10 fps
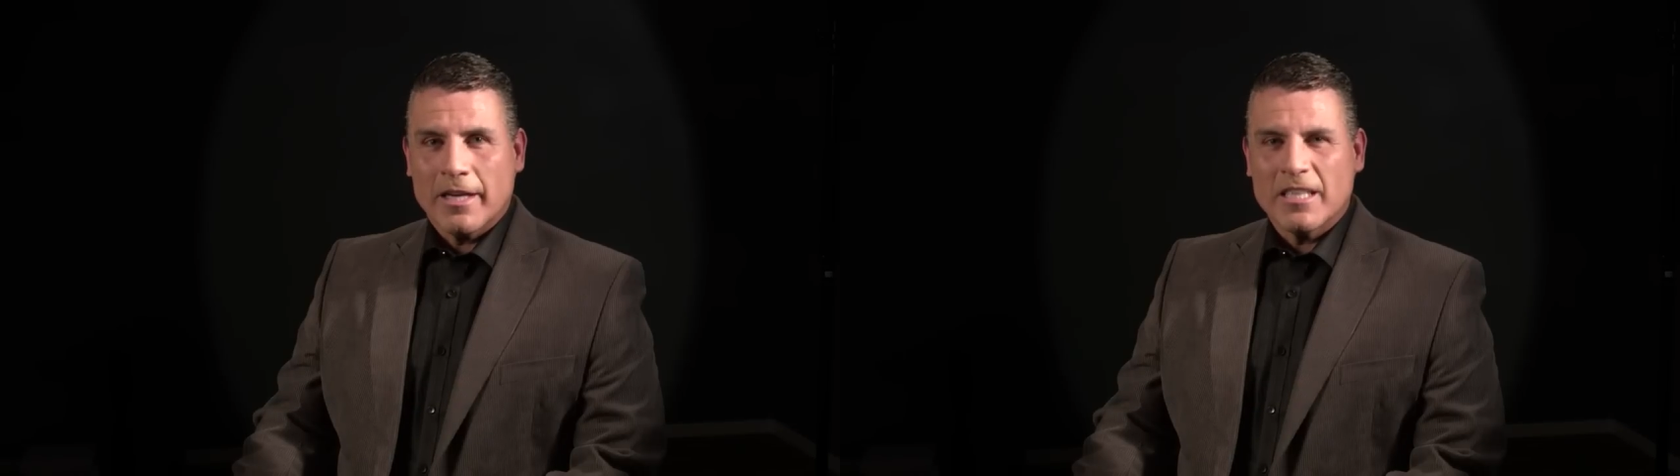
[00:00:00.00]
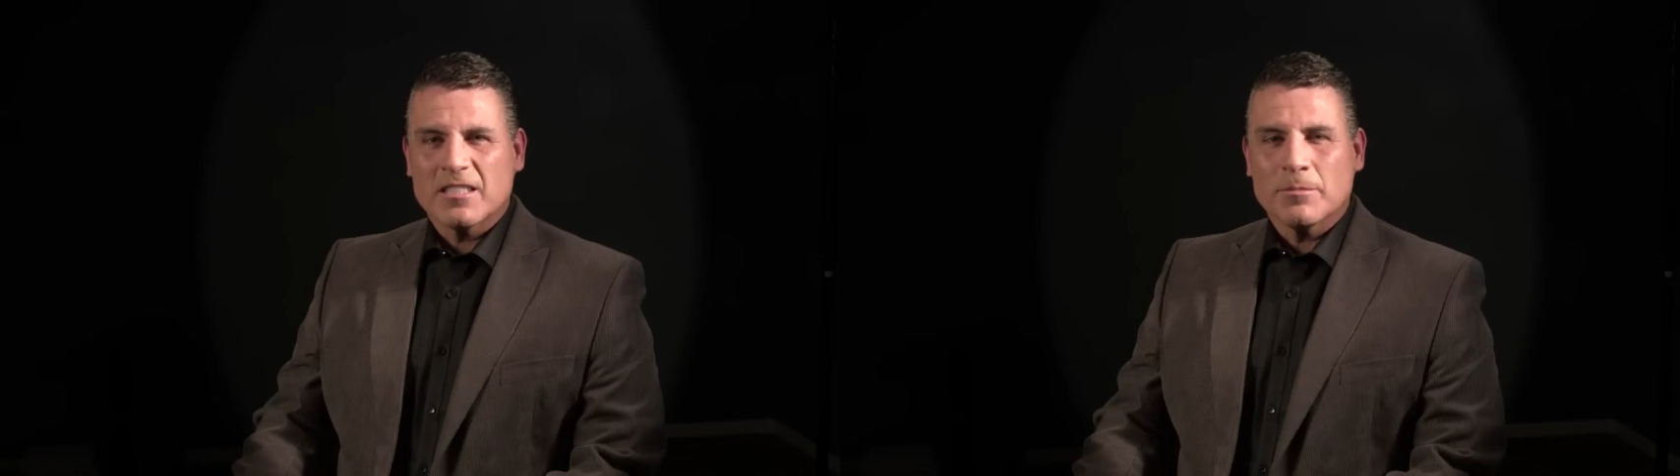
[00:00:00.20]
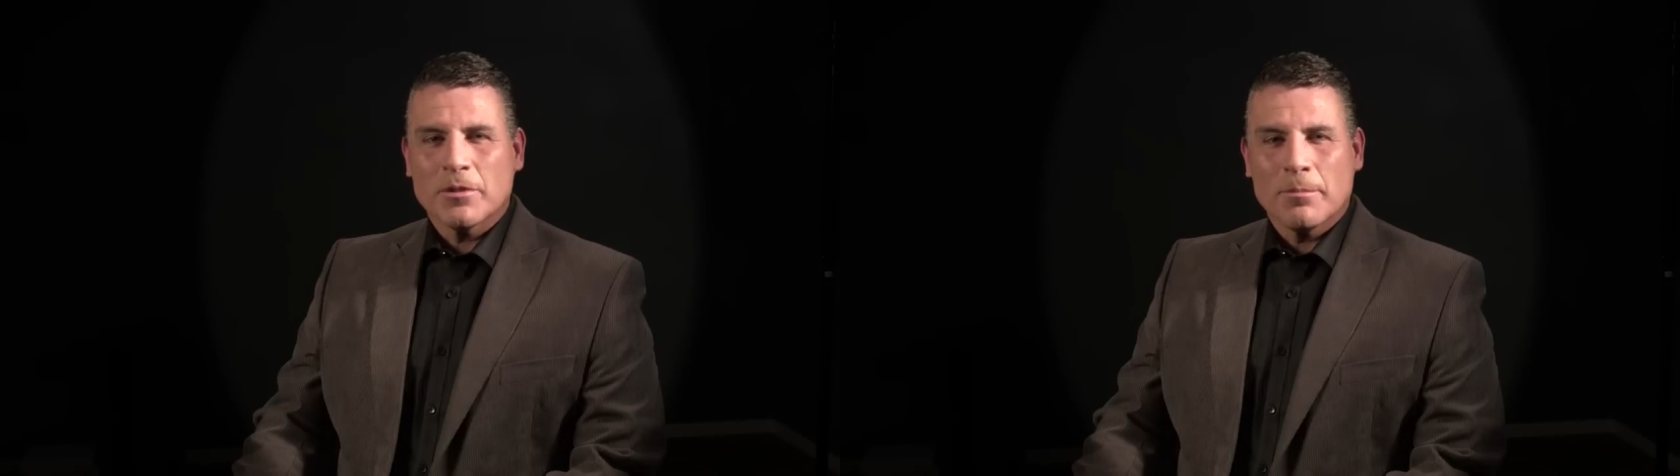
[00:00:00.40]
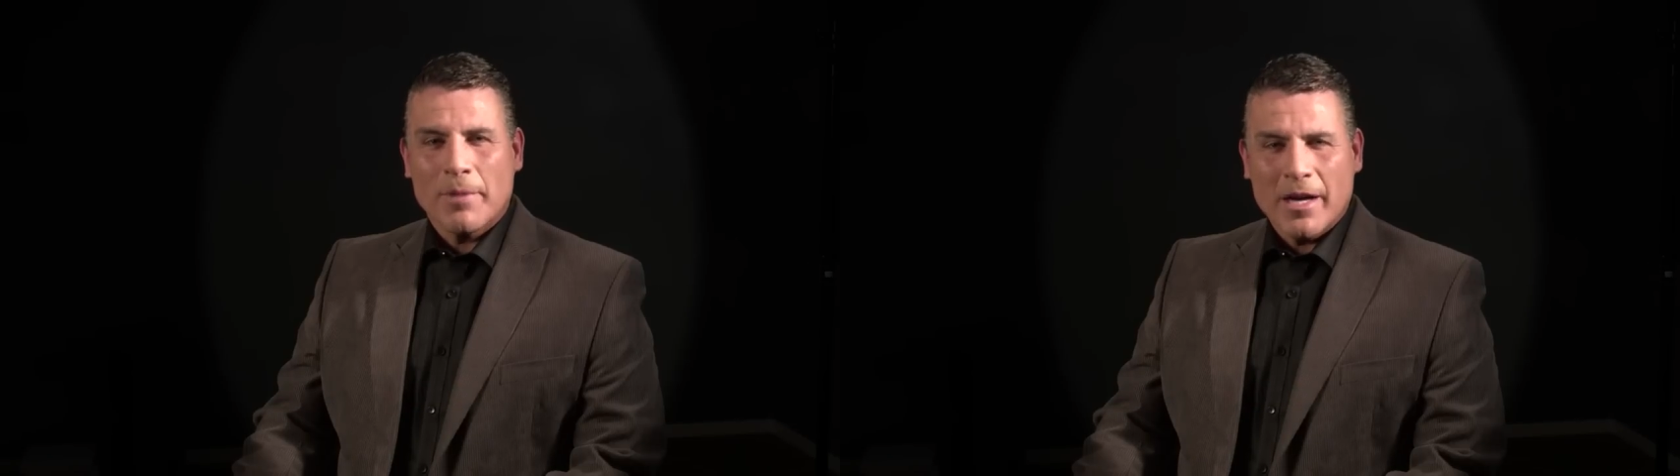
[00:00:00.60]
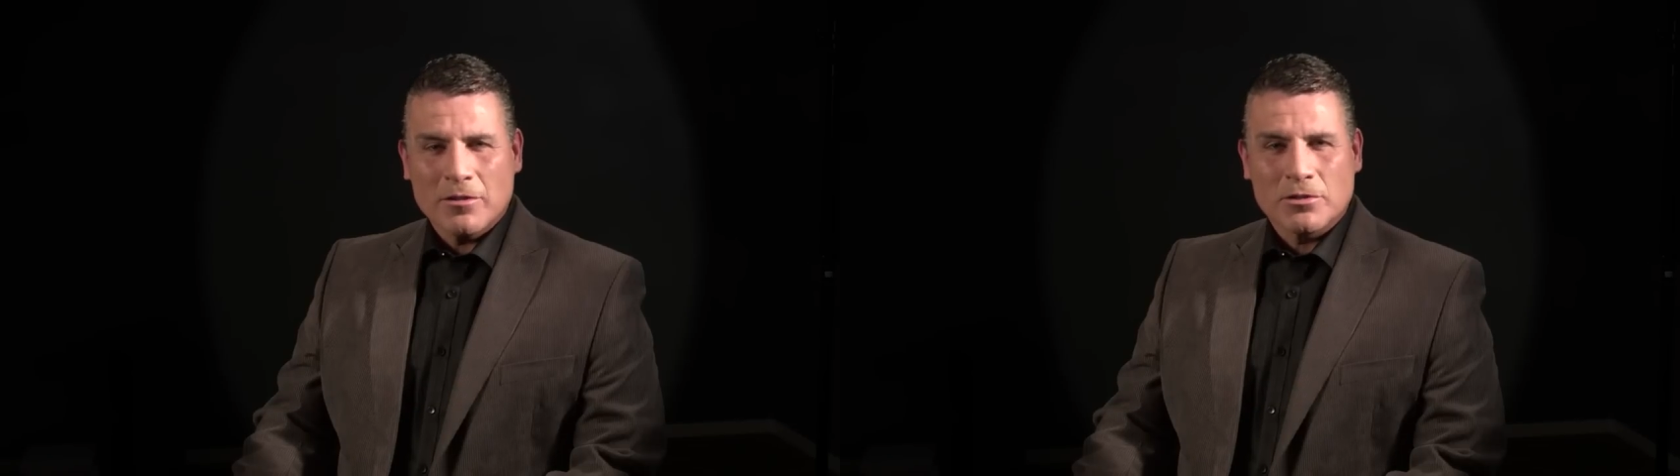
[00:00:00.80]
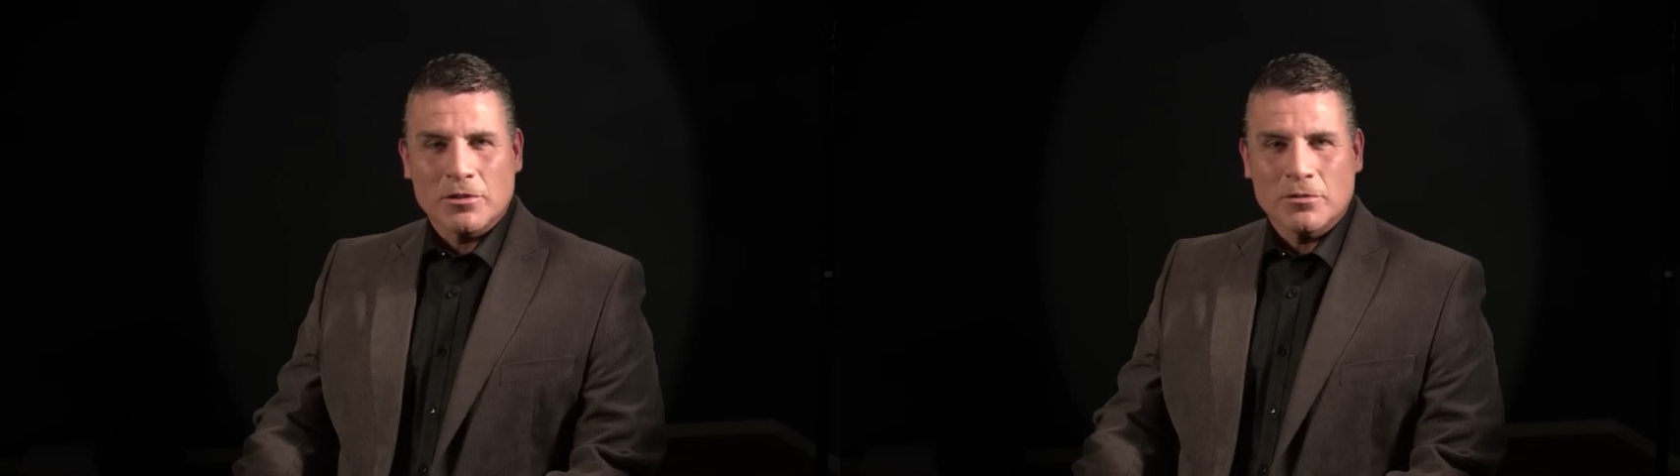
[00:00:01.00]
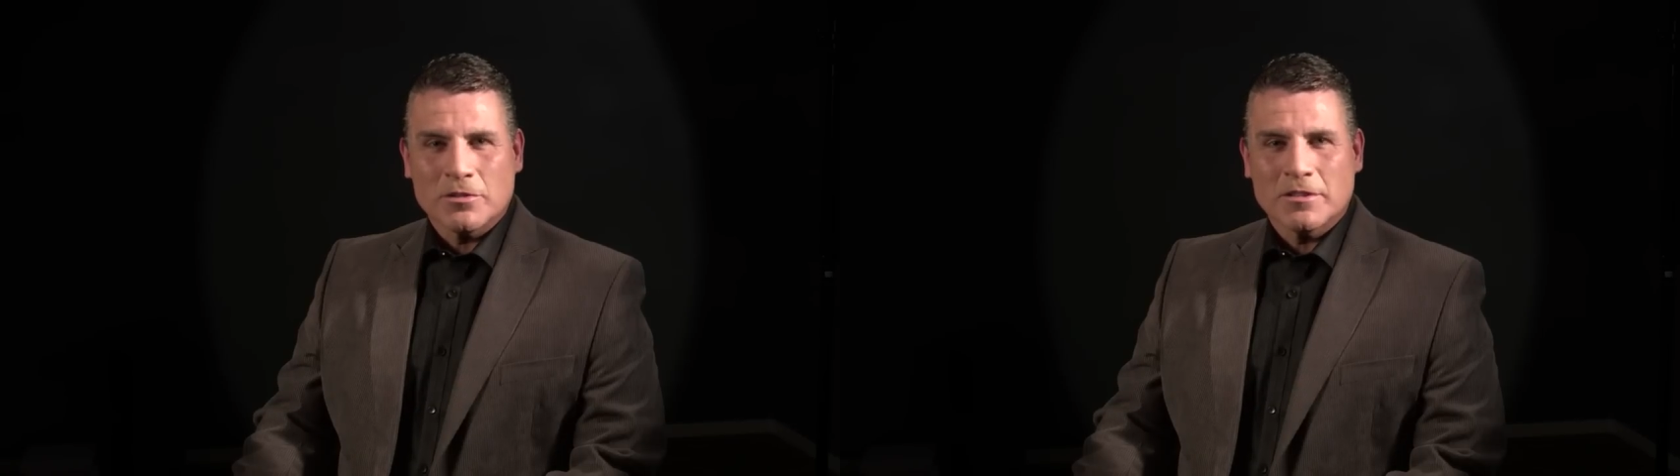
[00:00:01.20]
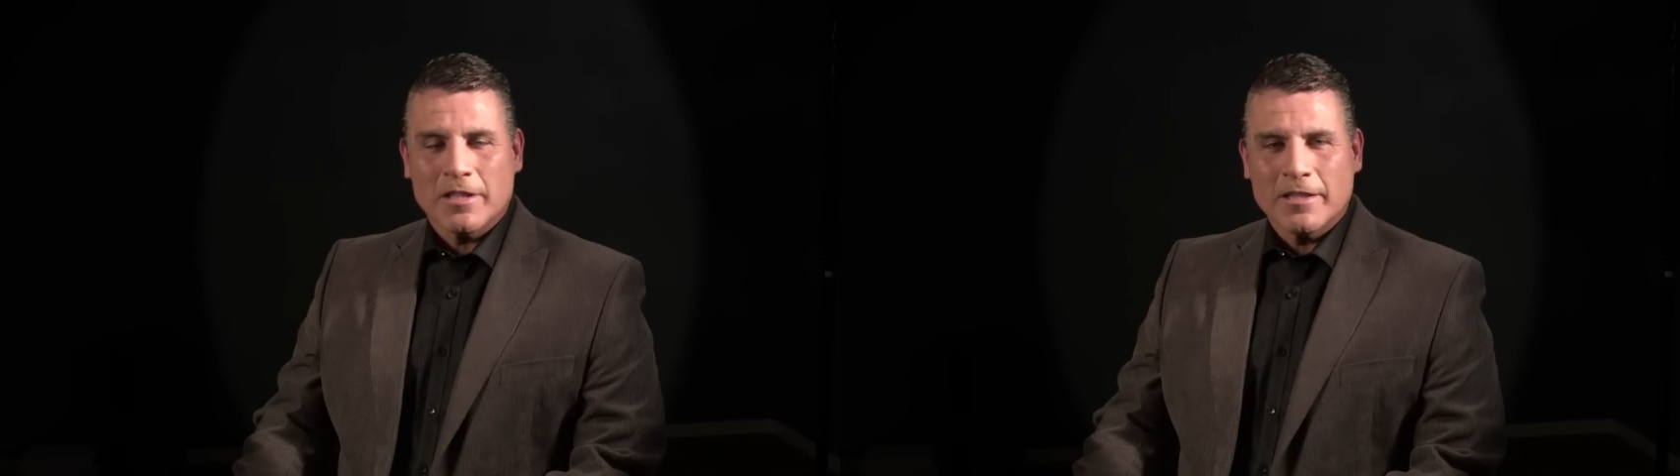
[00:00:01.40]
at some of the
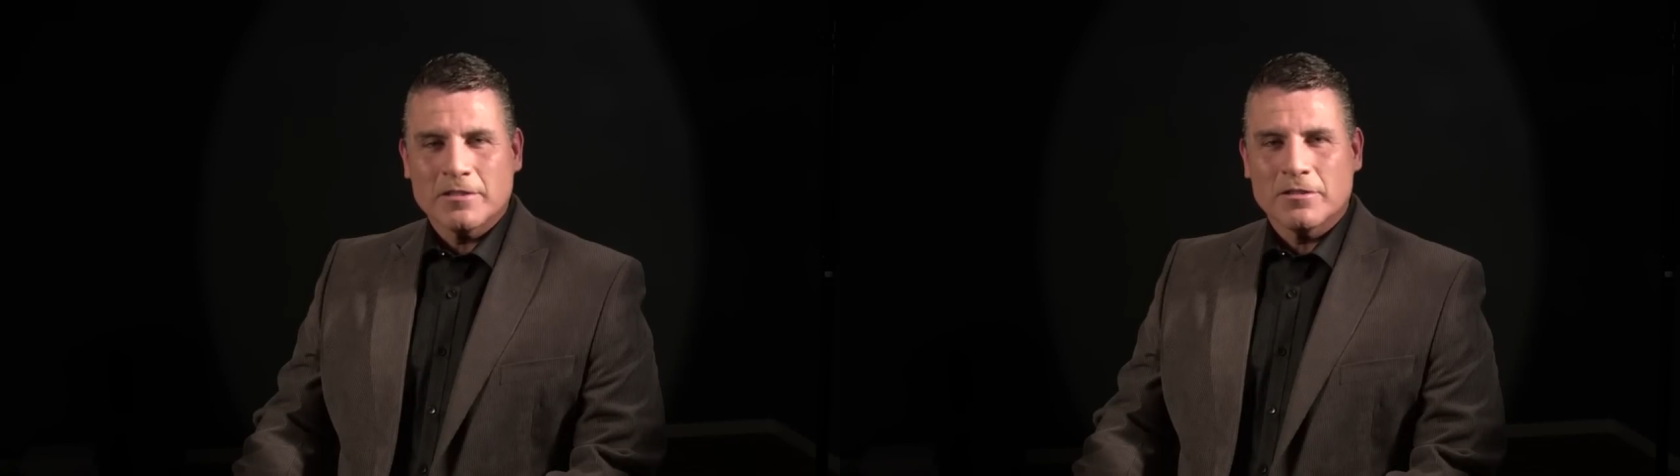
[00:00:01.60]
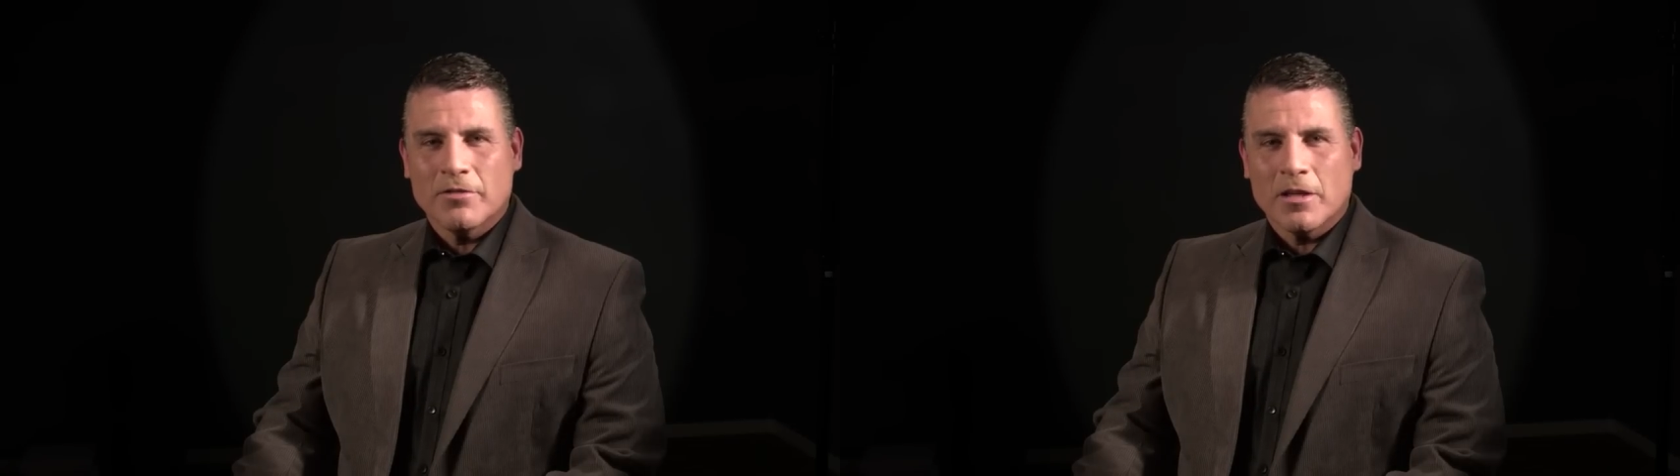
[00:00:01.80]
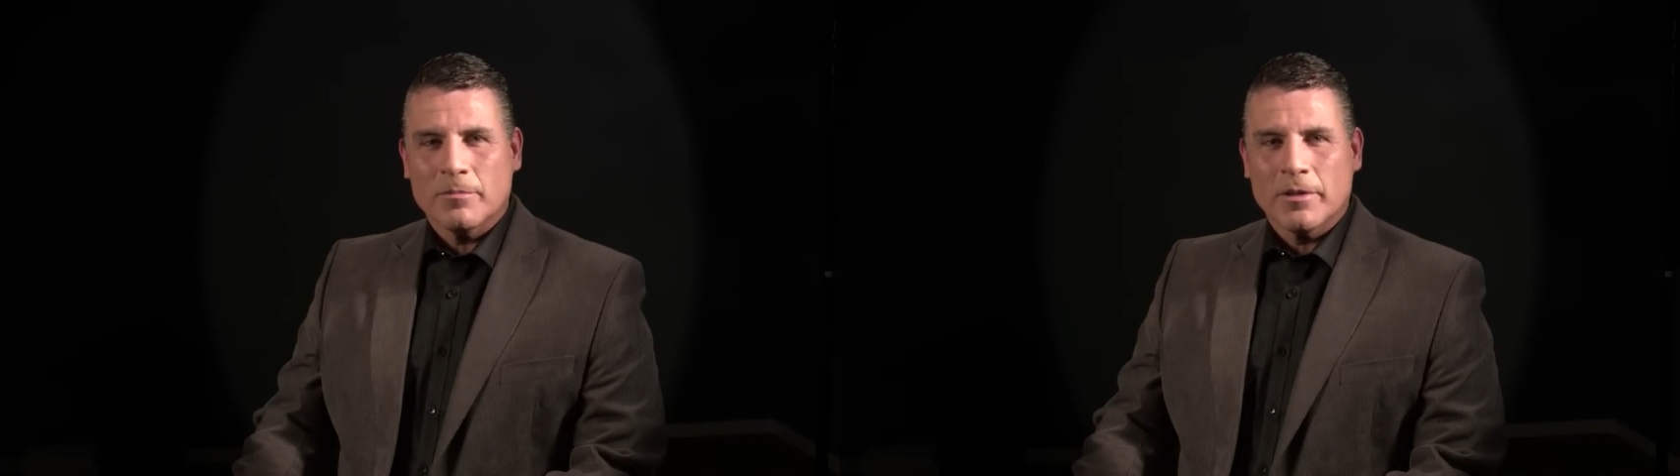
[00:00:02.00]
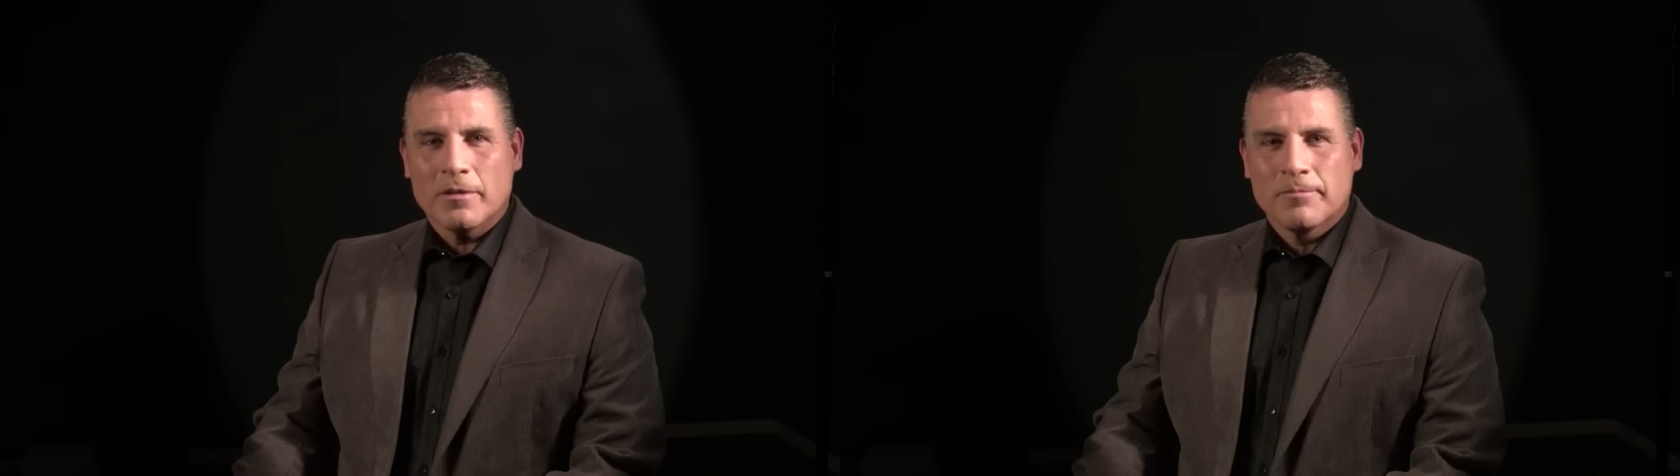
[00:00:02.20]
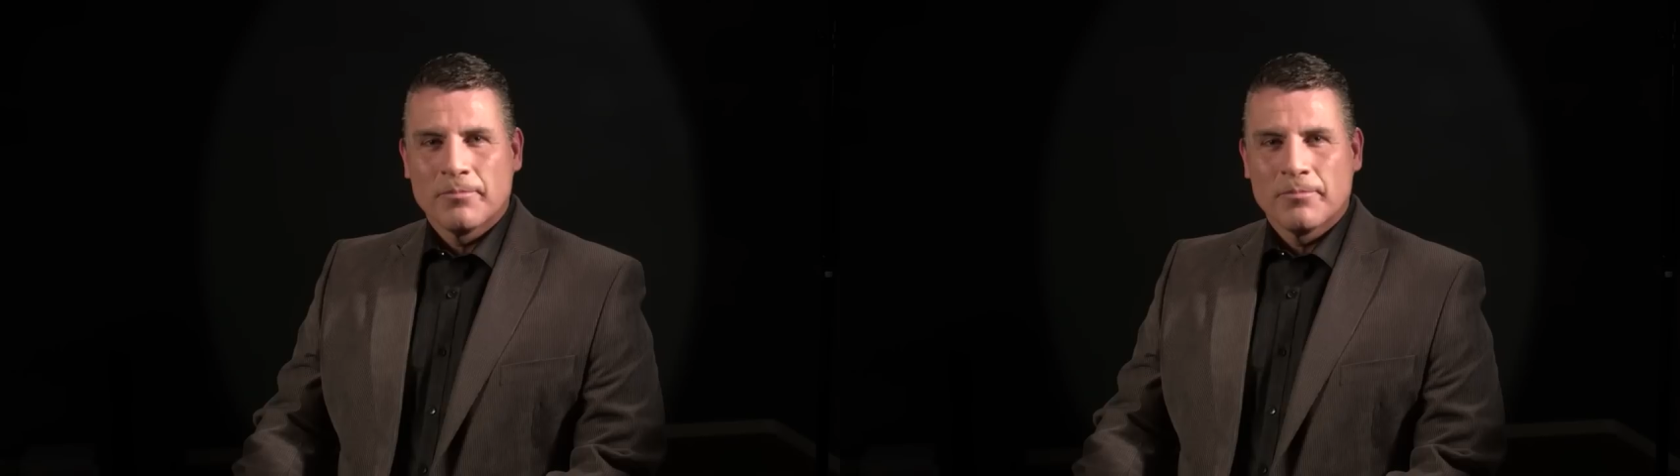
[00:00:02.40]
milestones in Titan's development.